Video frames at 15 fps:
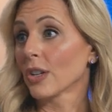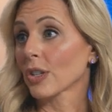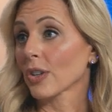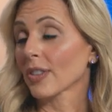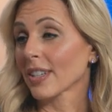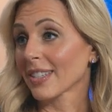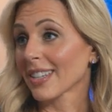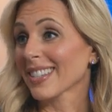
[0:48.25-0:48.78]

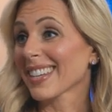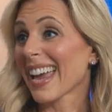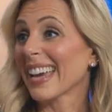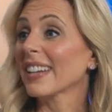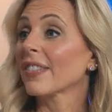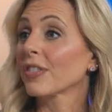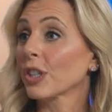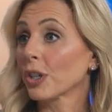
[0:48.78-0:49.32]
So this is
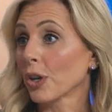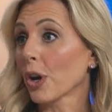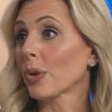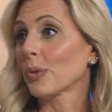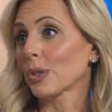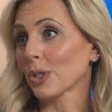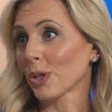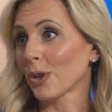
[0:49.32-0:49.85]
kind of the
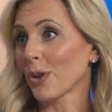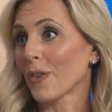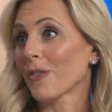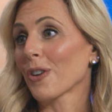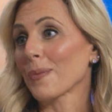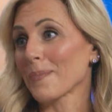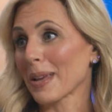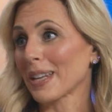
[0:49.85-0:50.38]
go-to
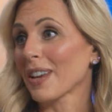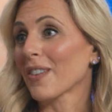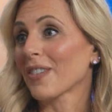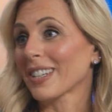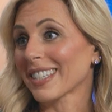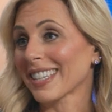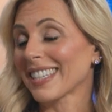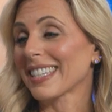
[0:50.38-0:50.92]
for many
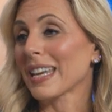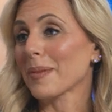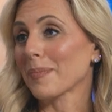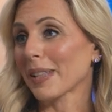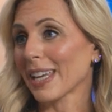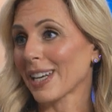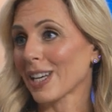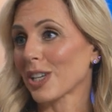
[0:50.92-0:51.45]
of us
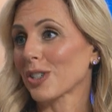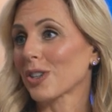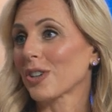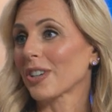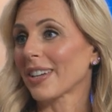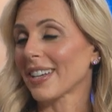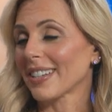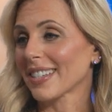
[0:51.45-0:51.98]
estate planning
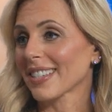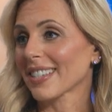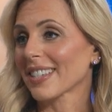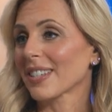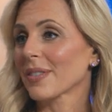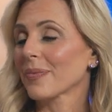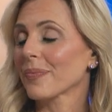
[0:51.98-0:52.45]
attorneys.